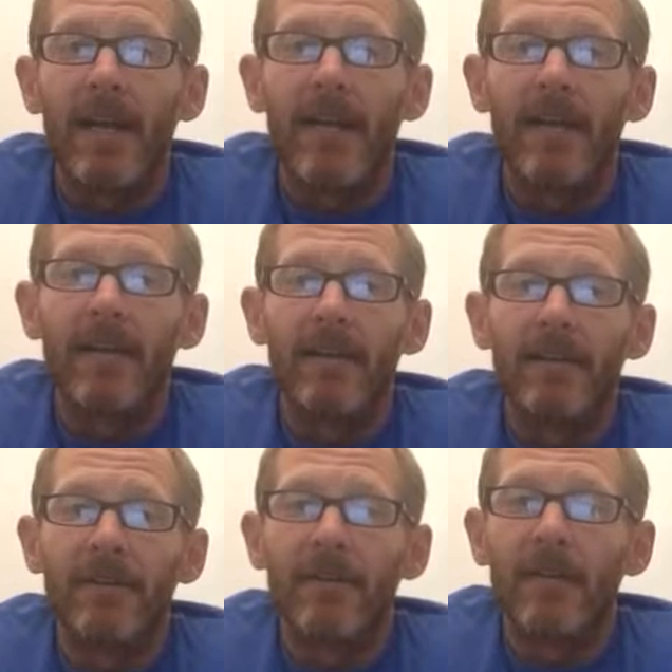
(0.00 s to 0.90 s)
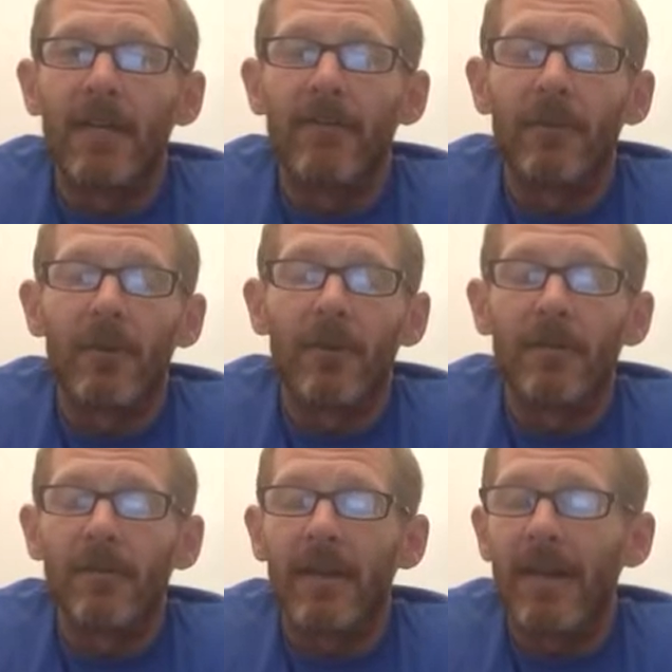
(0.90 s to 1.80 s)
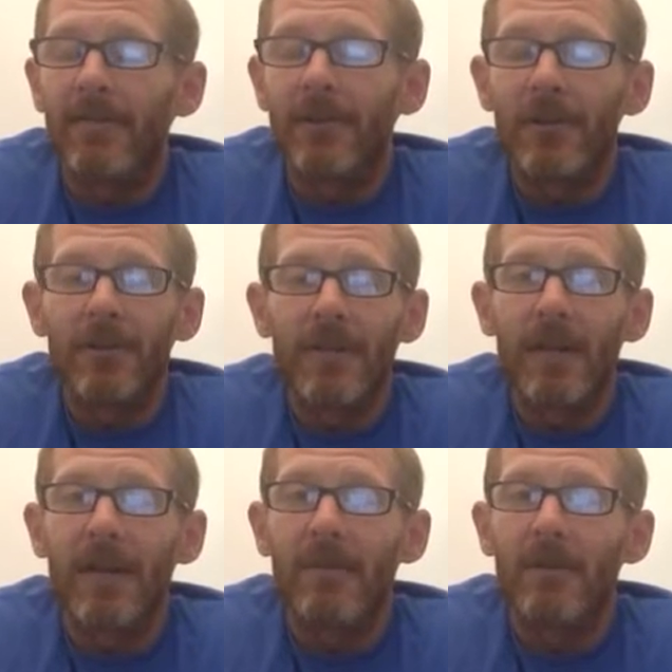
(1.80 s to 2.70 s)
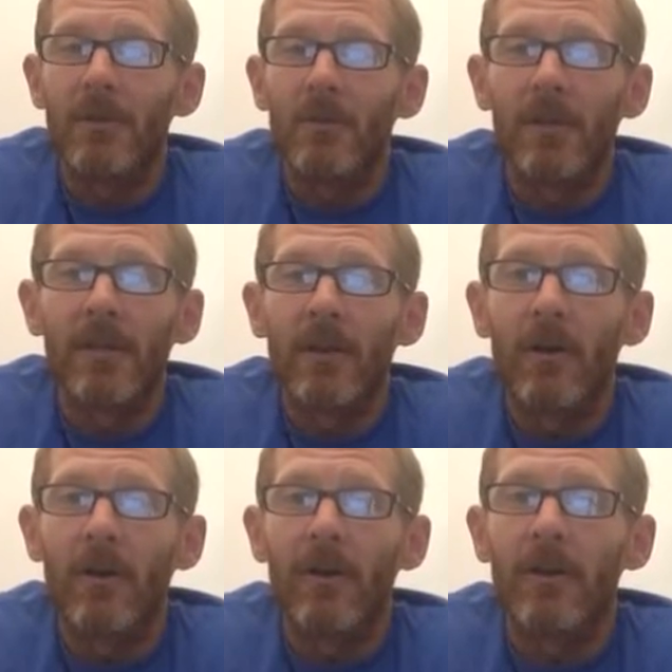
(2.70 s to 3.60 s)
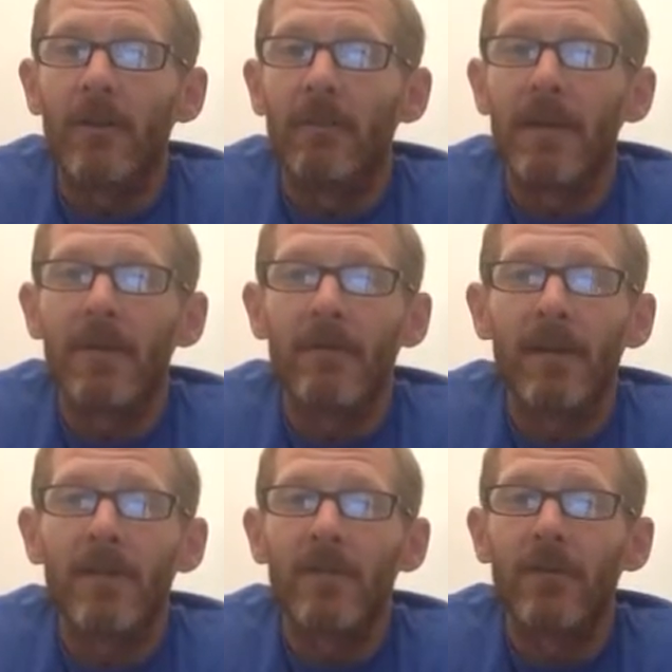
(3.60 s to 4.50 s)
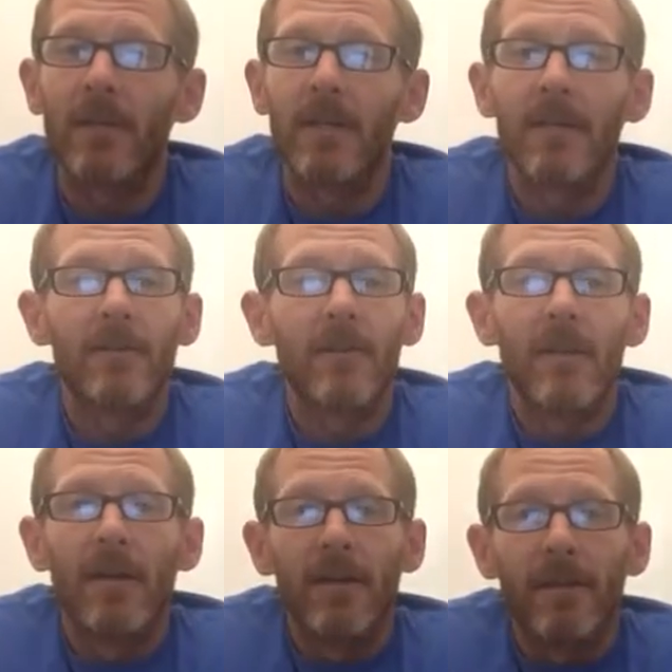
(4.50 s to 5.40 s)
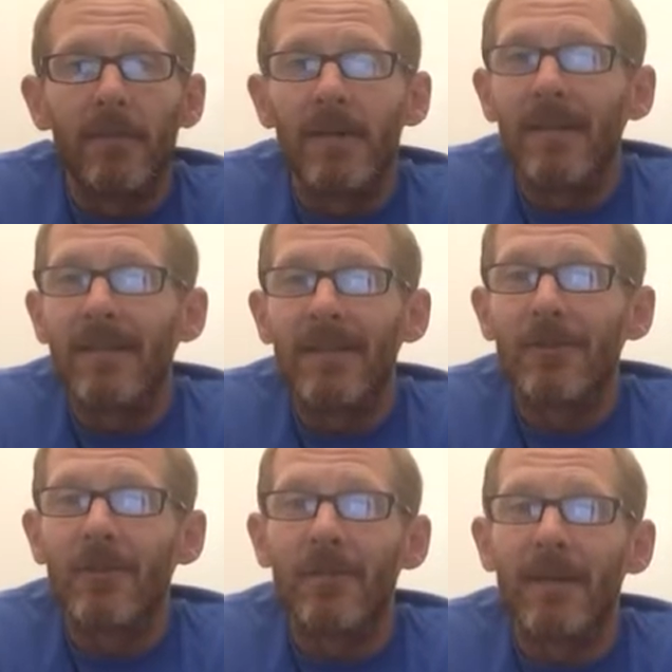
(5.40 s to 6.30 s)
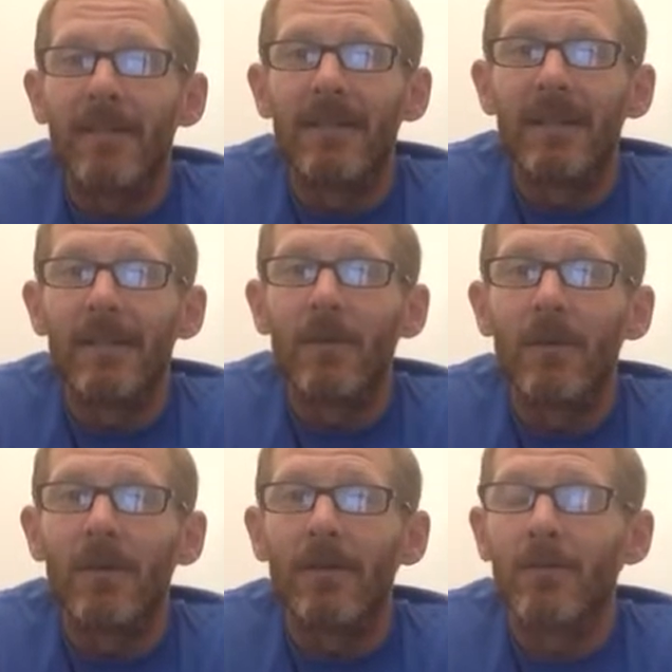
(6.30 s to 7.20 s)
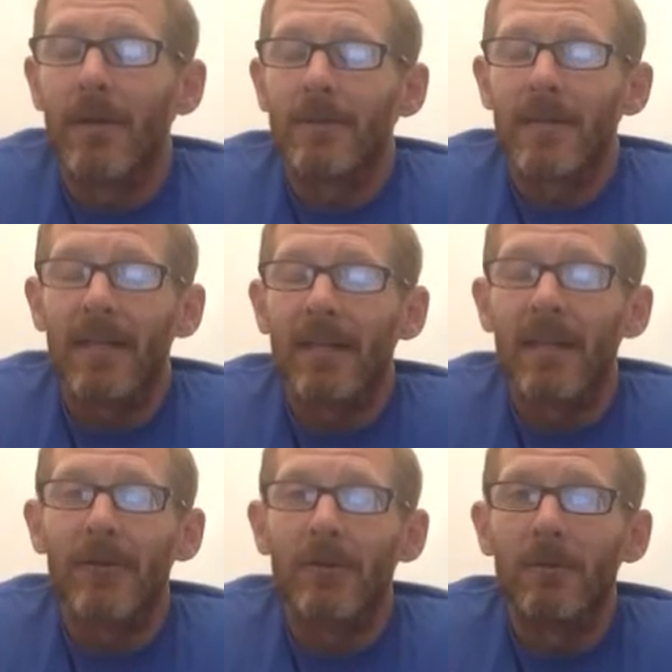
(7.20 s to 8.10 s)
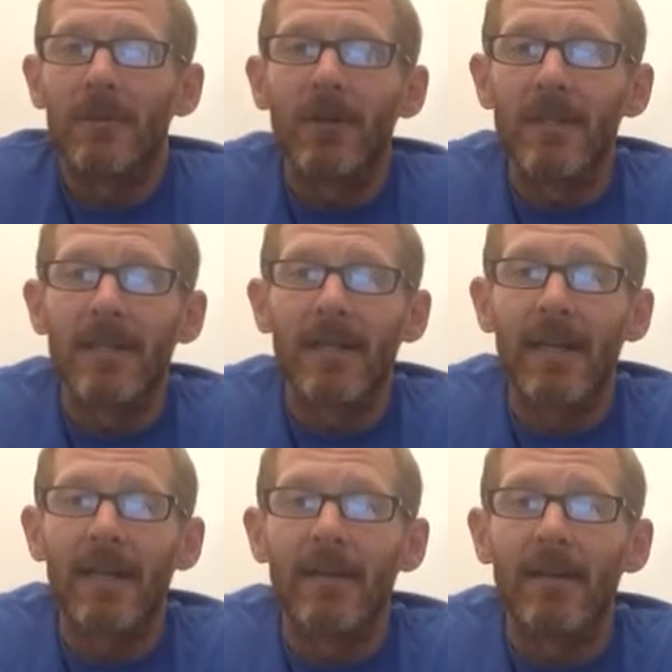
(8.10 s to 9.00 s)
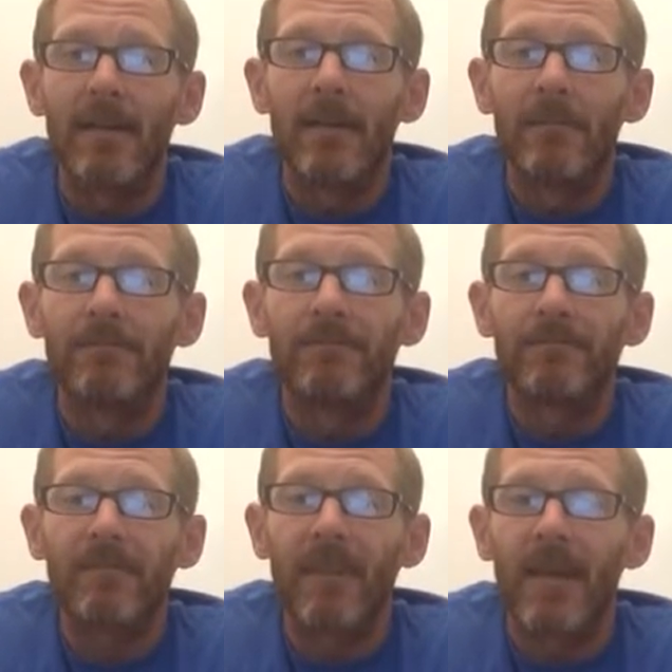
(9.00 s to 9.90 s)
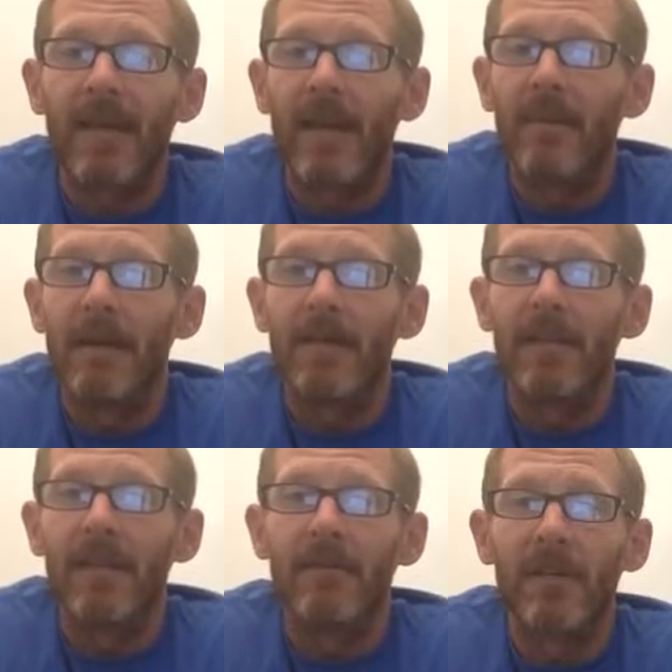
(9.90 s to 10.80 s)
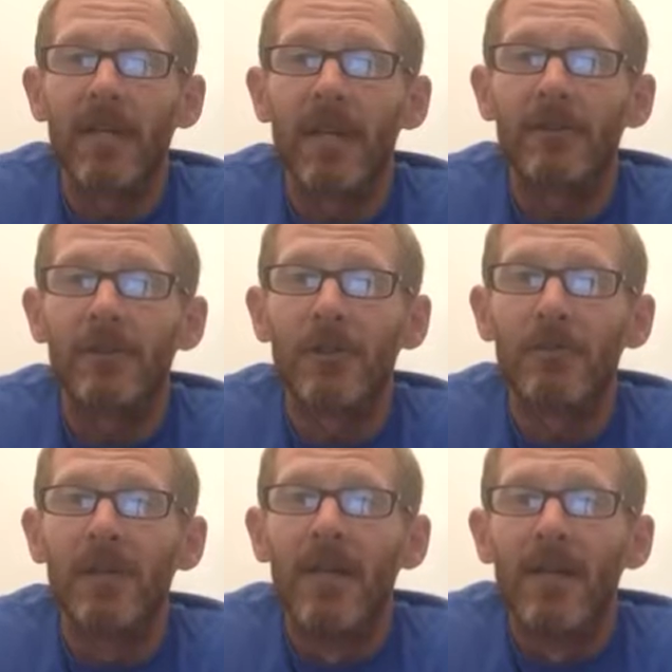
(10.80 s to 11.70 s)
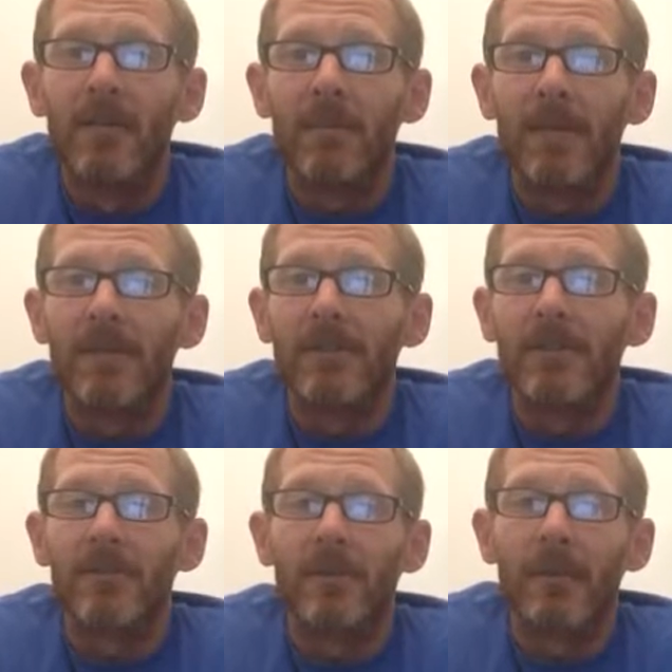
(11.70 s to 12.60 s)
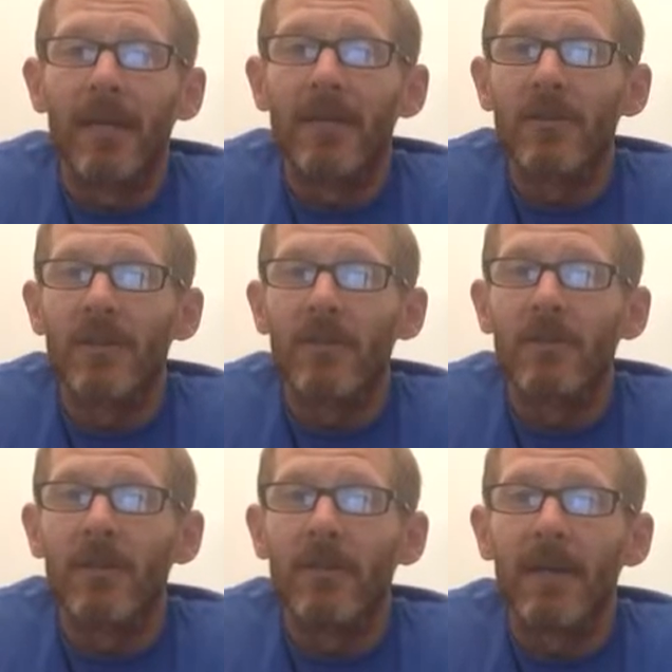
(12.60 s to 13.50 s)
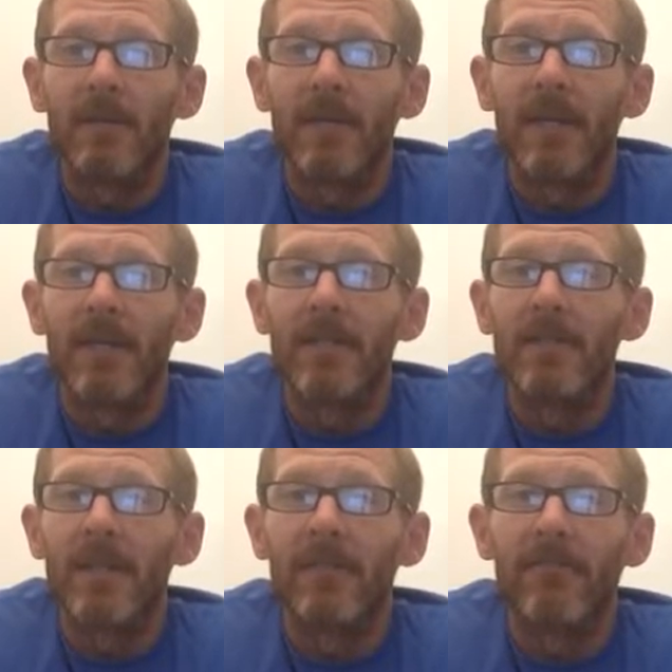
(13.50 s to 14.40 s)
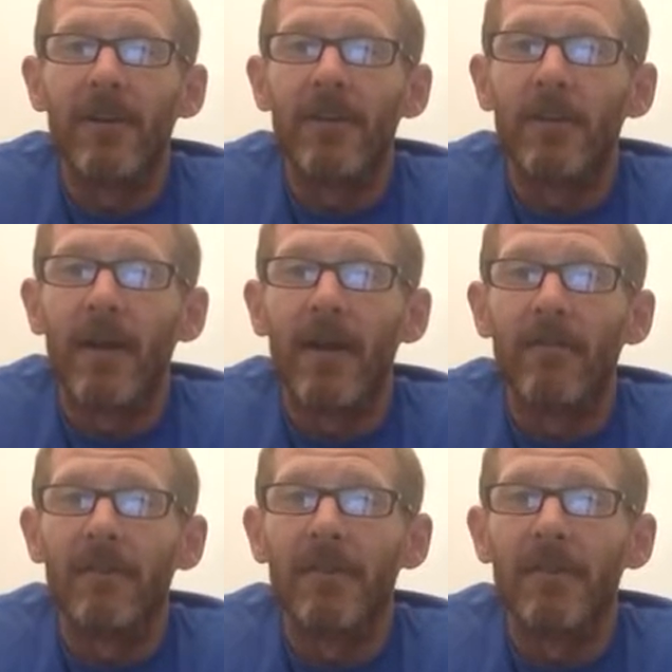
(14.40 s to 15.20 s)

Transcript: And if you're having a good time and you're working hard and you're making relationships with kids, then being a teacher is the best thing in the world. That's why I stay in the classroom as long as I can. I can't imagine leaving the classroom because the relationships that you make with kids and the fun you have